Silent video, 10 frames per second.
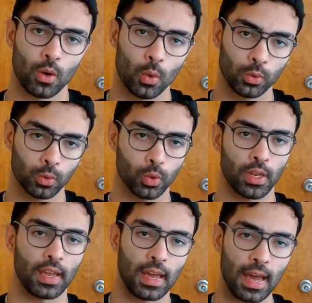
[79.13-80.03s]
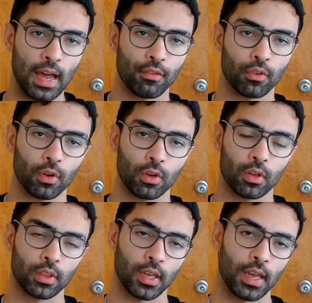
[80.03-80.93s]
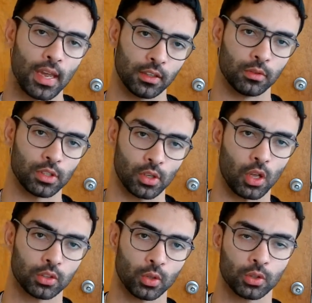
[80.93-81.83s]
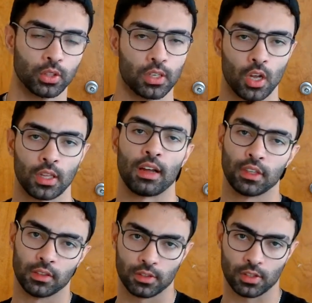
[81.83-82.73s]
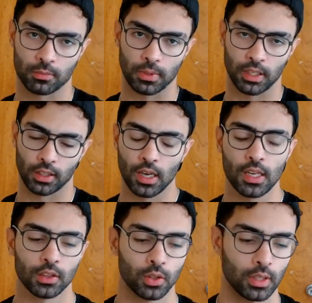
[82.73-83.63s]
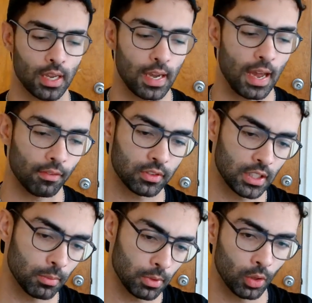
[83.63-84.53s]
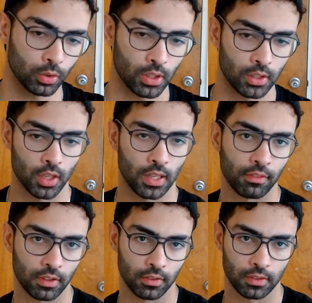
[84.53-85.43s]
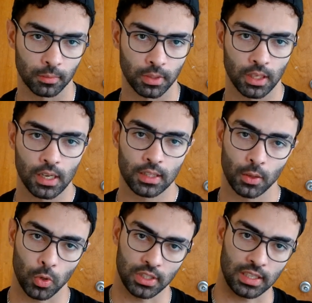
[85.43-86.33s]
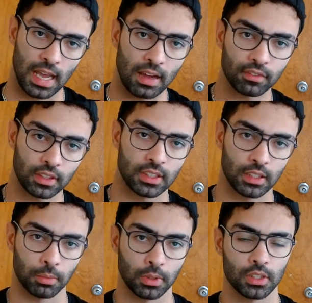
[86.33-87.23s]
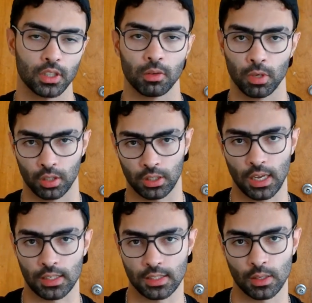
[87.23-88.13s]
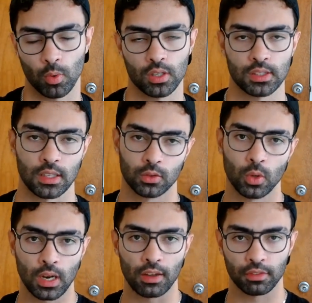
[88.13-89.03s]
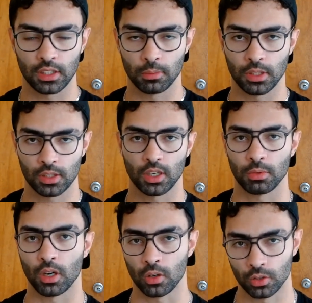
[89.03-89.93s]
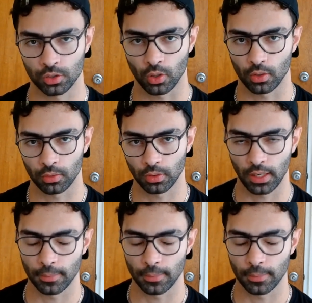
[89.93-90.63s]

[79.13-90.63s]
do they have the end result or do they not have the end result? Meaning, do they have TB or do they not have the TB? The ones that have the TB is going to be our case. The ones that don't have the TB is going to be our control, right?